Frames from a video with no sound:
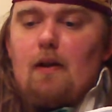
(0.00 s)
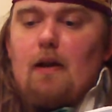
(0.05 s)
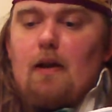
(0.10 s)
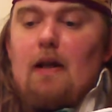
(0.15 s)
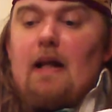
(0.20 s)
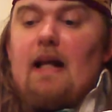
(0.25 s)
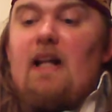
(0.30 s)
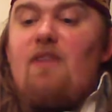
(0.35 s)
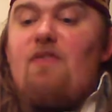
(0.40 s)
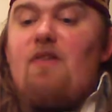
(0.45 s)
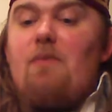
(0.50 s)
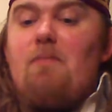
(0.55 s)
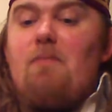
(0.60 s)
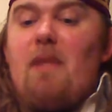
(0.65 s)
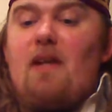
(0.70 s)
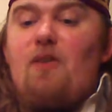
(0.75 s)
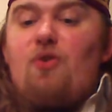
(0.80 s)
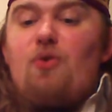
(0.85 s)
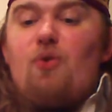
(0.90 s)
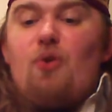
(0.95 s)
Even
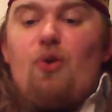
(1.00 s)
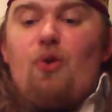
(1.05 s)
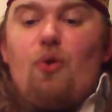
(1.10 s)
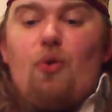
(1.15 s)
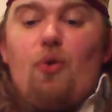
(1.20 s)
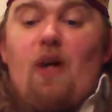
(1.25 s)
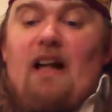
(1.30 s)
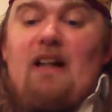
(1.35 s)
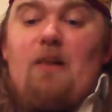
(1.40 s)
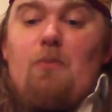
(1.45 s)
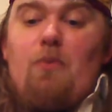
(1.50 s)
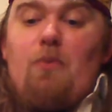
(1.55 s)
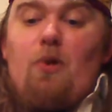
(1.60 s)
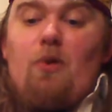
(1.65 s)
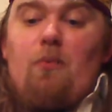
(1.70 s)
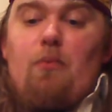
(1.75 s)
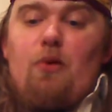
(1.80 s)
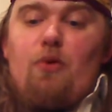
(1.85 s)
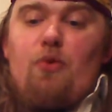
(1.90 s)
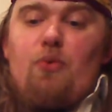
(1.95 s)
menstrual or animal
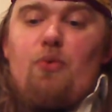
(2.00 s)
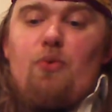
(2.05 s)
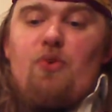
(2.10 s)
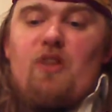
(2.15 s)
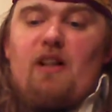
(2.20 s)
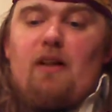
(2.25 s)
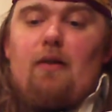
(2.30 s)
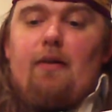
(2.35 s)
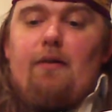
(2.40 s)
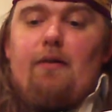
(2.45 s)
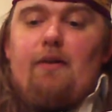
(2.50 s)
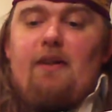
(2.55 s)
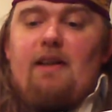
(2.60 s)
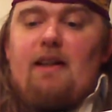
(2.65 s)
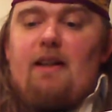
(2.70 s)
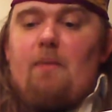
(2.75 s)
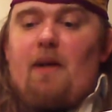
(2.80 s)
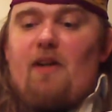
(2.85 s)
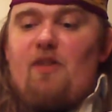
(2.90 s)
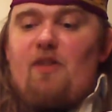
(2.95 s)
blood was included
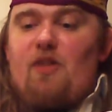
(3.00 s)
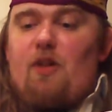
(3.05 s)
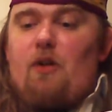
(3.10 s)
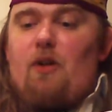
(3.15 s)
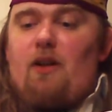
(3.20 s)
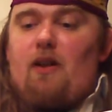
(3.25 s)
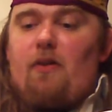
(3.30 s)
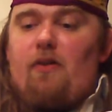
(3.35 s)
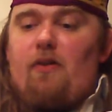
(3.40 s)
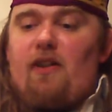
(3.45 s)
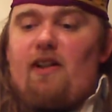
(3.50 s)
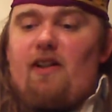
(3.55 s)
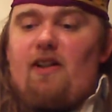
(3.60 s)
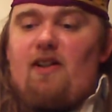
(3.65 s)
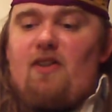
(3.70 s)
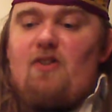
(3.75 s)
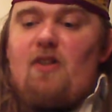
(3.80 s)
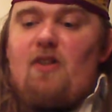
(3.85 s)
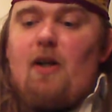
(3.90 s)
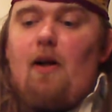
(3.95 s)
in magical
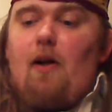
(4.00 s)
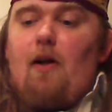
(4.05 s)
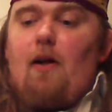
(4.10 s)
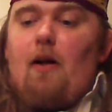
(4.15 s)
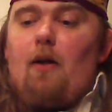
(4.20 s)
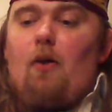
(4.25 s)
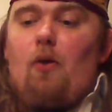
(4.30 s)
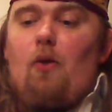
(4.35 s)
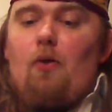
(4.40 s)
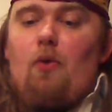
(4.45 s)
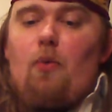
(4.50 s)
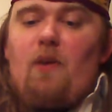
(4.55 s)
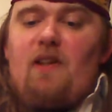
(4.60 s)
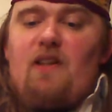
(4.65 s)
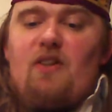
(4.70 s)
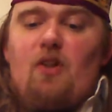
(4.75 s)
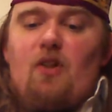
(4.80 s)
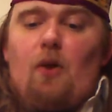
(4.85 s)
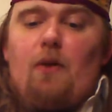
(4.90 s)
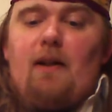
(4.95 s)
ingredients, along with a
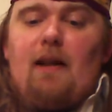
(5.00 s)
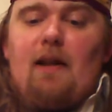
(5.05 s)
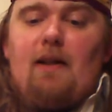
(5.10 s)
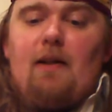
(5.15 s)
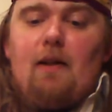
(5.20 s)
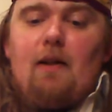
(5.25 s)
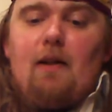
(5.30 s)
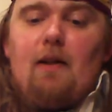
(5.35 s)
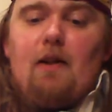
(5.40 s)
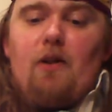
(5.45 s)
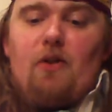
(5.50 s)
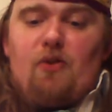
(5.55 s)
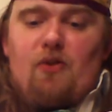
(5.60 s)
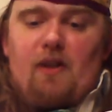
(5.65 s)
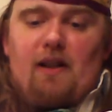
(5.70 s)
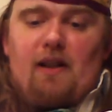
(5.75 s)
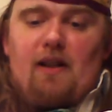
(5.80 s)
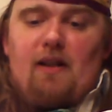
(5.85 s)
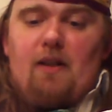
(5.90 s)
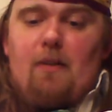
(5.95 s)
tonic
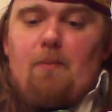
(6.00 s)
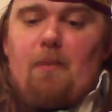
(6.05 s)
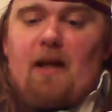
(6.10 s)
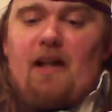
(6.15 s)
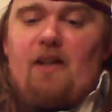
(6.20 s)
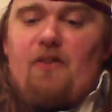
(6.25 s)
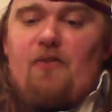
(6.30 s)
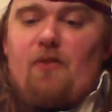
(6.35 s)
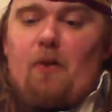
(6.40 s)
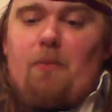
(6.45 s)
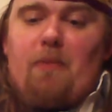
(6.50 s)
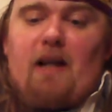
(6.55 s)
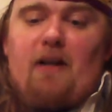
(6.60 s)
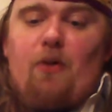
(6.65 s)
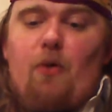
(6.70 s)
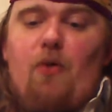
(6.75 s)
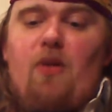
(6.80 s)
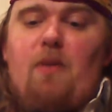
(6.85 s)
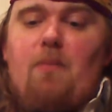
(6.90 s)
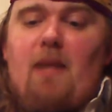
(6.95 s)
drink made from
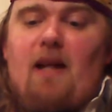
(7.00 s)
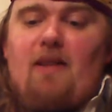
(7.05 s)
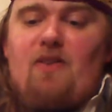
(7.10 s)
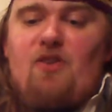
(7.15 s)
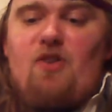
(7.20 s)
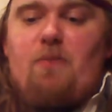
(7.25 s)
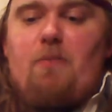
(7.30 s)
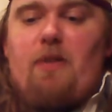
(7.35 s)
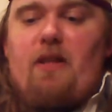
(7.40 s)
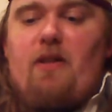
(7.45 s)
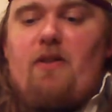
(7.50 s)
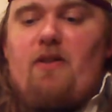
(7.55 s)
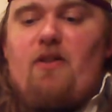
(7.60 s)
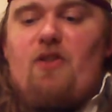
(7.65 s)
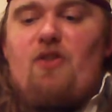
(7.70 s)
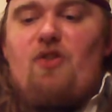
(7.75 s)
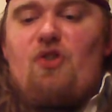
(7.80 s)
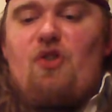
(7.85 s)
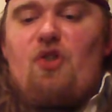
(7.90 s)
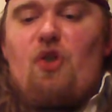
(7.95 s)
another man's burned
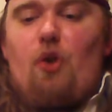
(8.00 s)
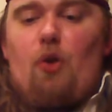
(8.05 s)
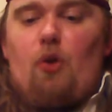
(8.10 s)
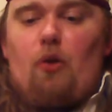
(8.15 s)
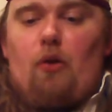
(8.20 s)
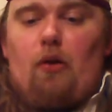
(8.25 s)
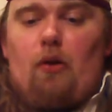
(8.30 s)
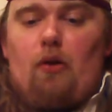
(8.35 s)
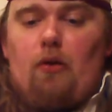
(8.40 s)
skull.